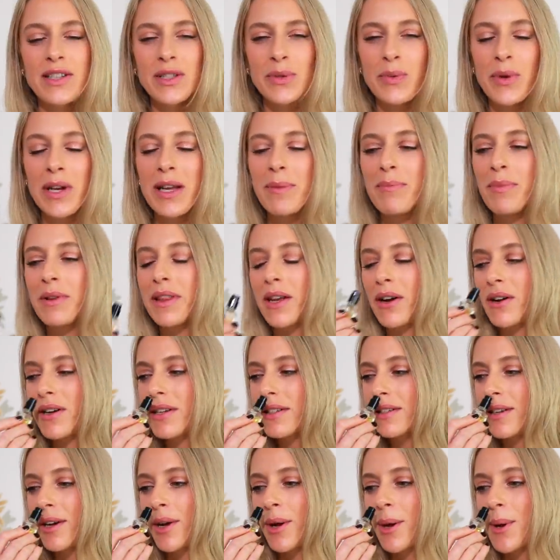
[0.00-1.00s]
sweet, but there
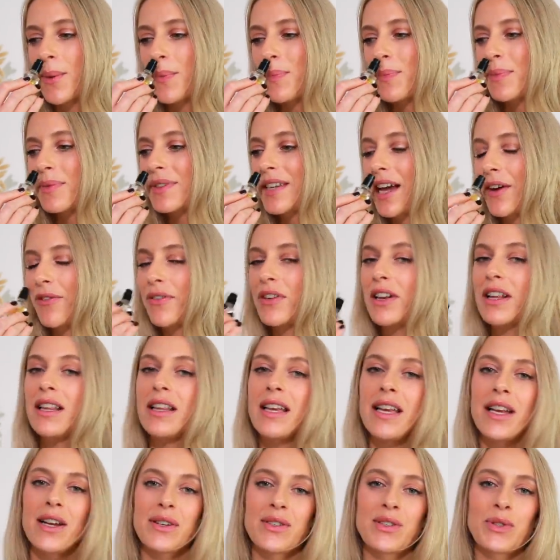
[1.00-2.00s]
is
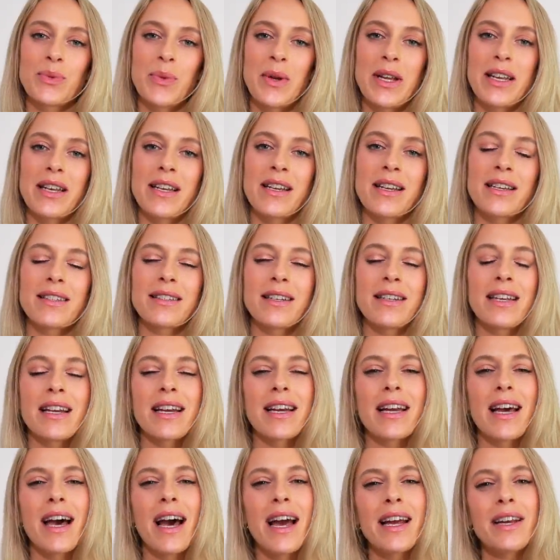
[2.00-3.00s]
definitely a sweetness, and
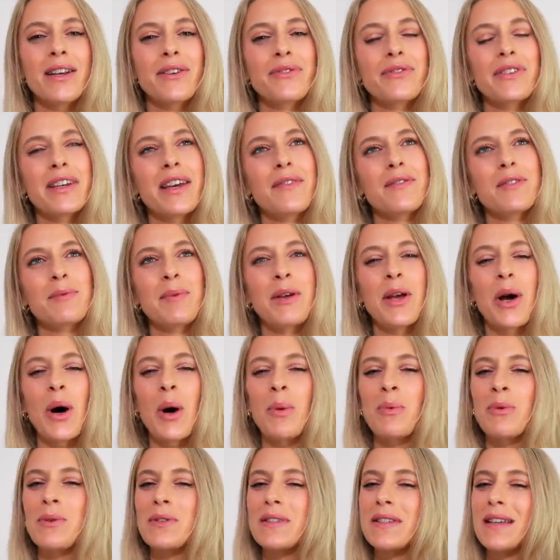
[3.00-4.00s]
it kind of gives me
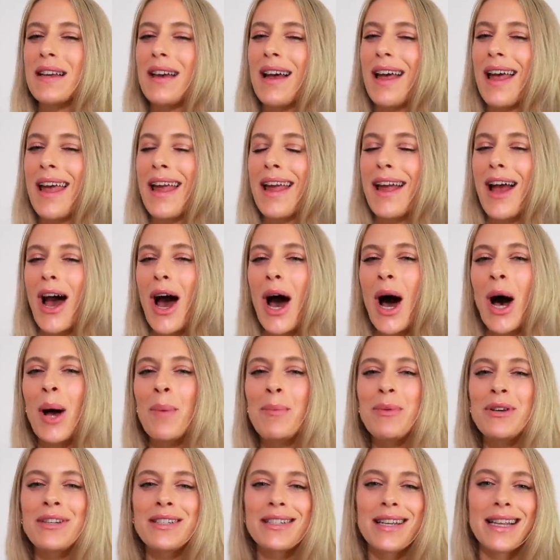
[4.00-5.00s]
almost a
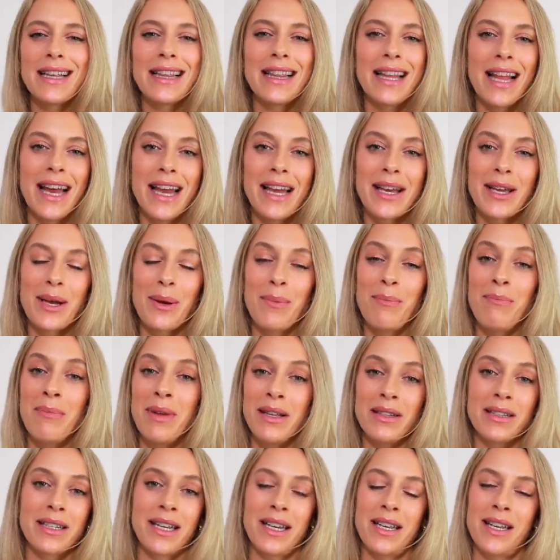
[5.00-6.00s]
almond-like
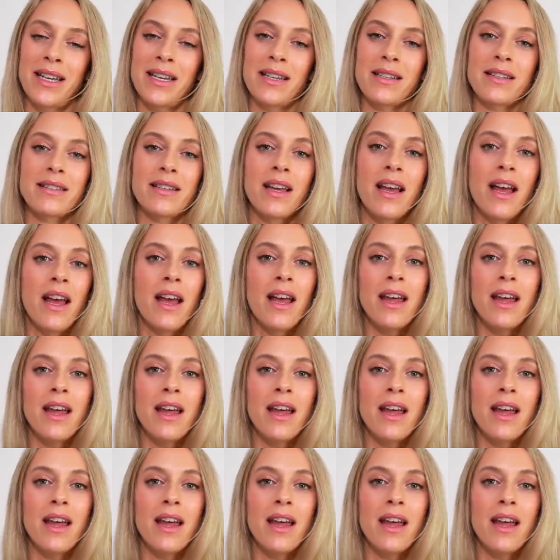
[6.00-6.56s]
milkiness.